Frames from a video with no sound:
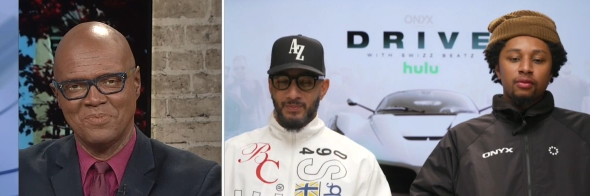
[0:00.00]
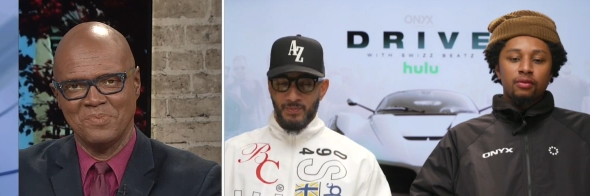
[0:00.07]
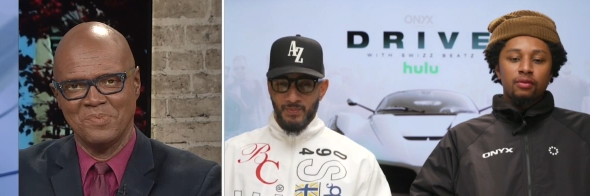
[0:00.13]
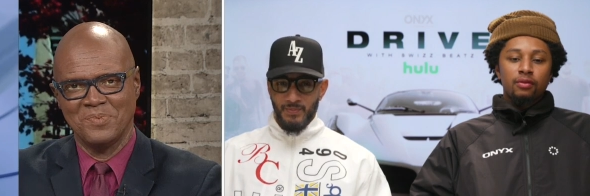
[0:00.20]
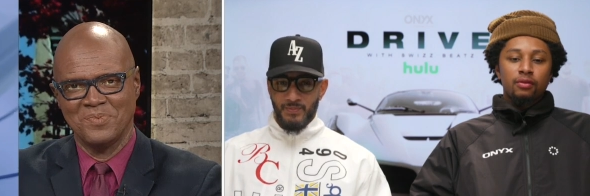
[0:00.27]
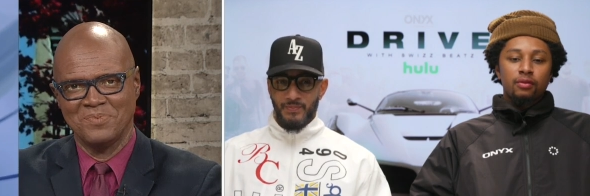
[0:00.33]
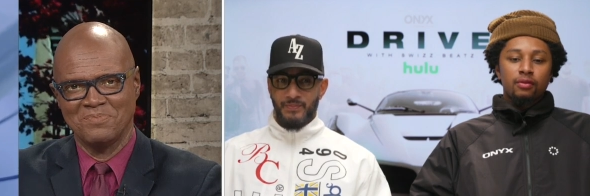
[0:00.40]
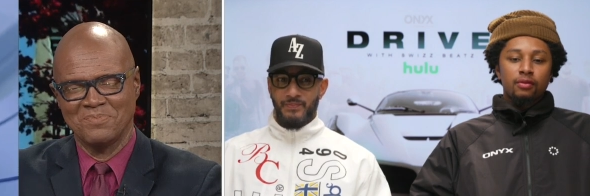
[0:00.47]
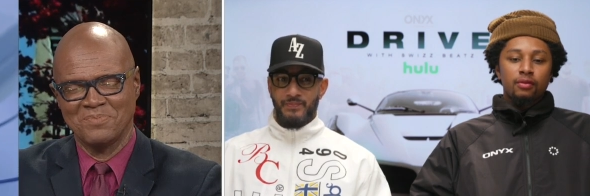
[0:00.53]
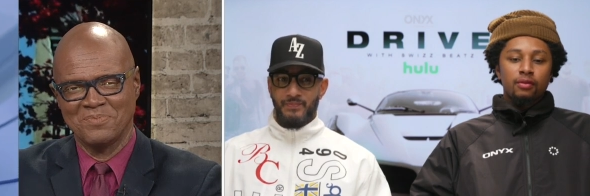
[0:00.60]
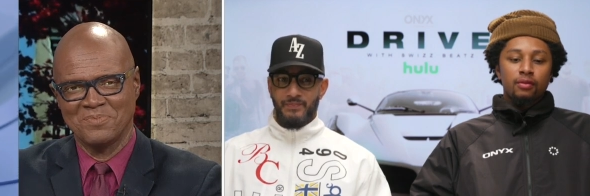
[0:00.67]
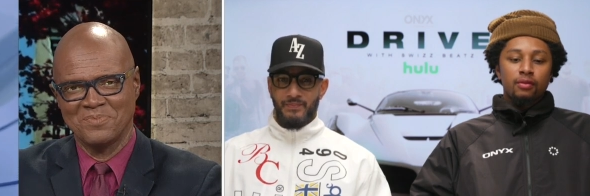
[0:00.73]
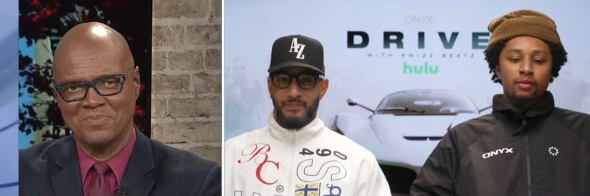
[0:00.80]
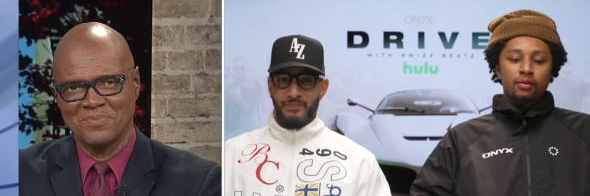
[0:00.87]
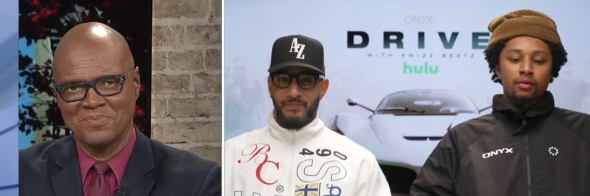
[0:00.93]

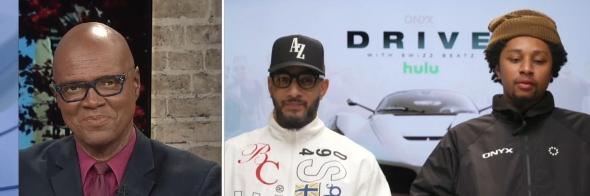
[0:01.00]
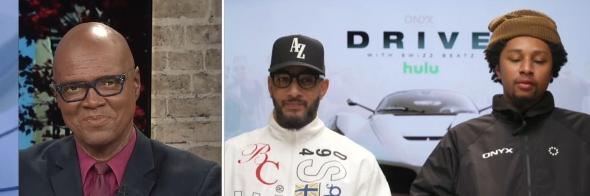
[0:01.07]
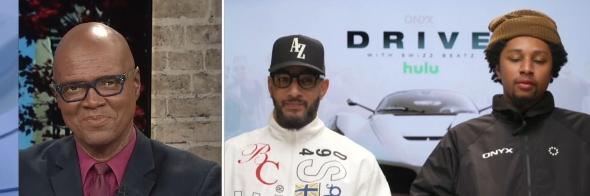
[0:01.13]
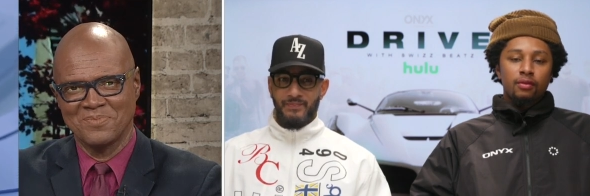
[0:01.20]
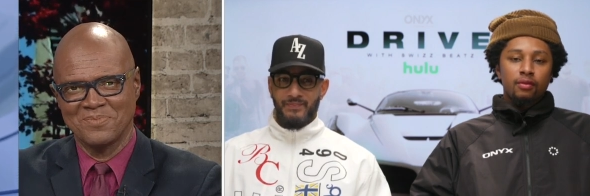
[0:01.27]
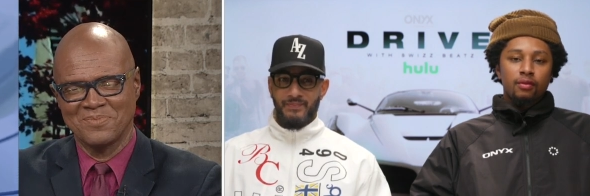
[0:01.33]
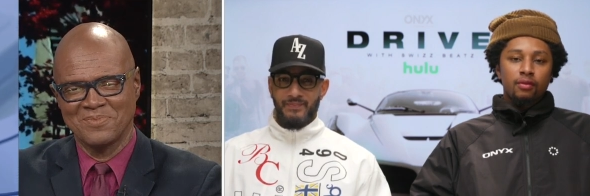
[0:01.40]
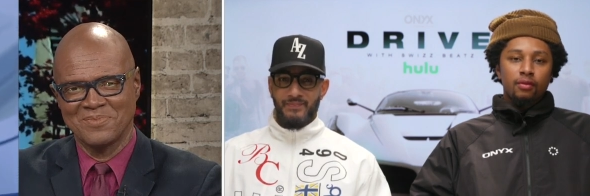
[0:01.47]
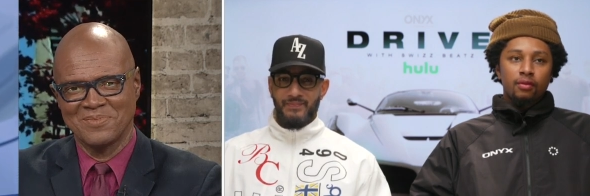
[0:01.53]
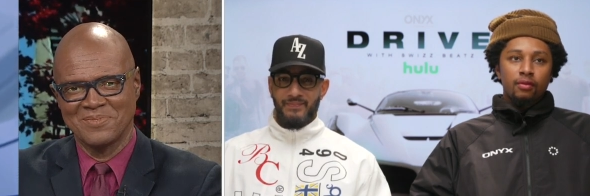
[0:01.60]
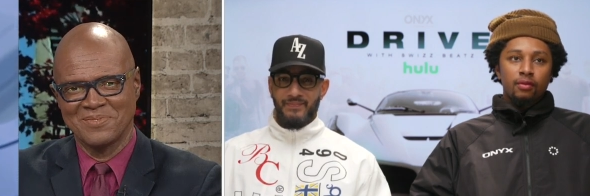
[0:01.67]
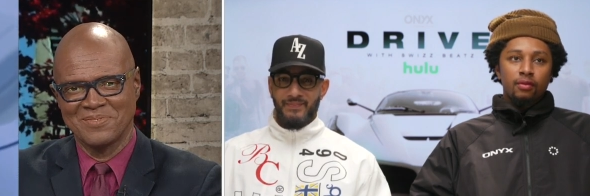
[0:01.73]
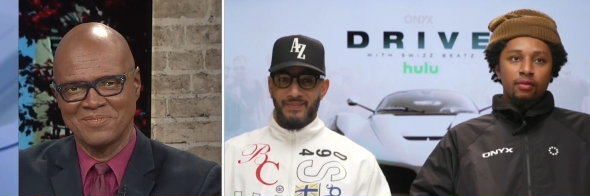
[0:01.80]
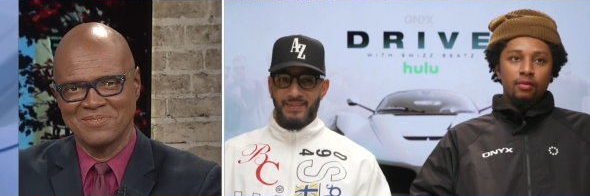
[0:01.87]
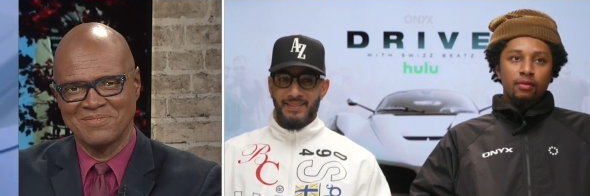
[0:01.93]

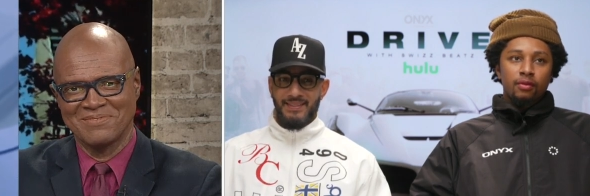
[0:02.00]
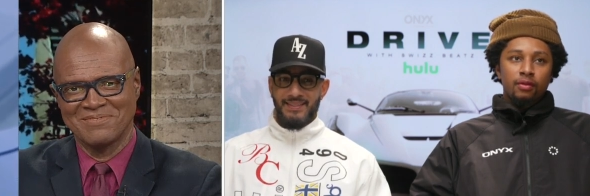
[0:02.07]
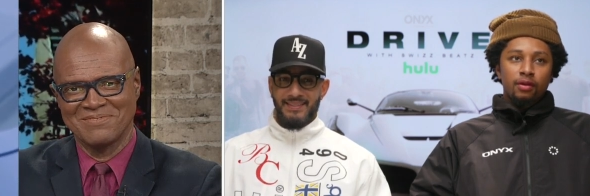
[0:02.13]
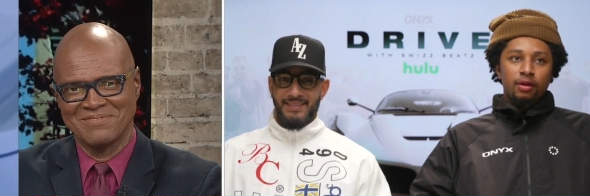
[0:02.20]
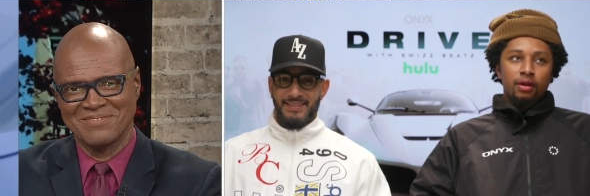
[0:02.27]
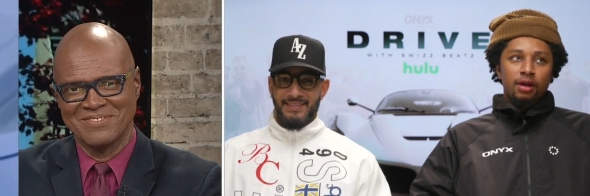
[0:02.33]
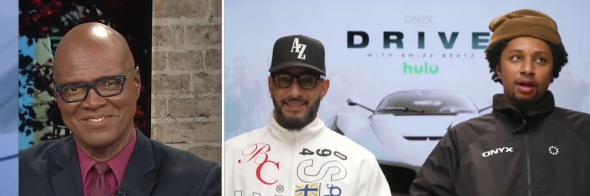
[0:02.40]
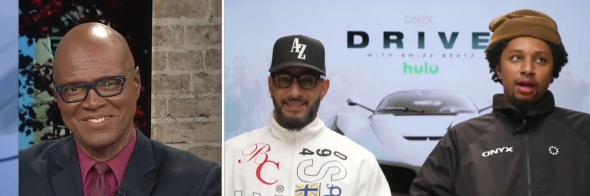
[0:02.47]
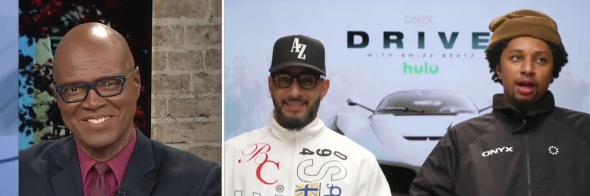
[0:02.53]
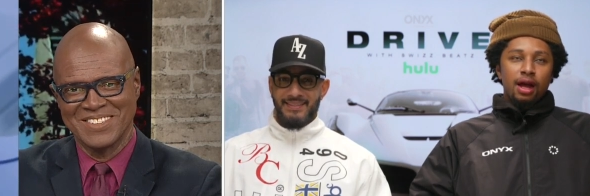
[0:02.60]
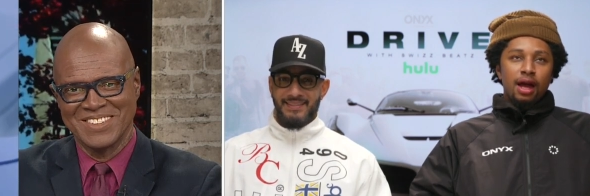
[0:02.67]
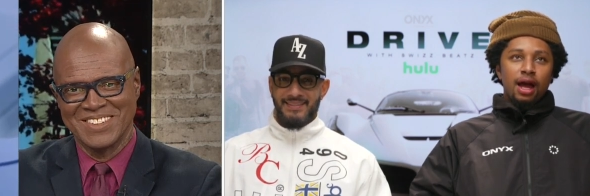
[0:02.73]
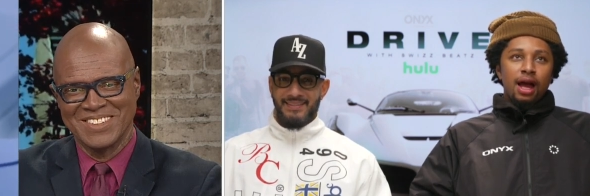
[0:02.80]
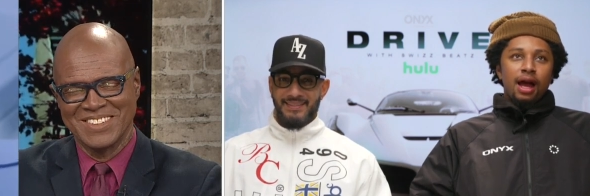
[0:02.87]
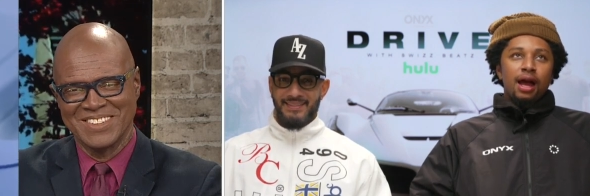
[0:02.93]

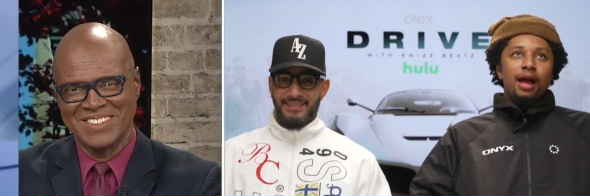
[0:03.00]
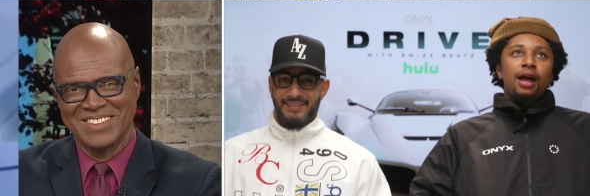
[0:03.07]
(silence)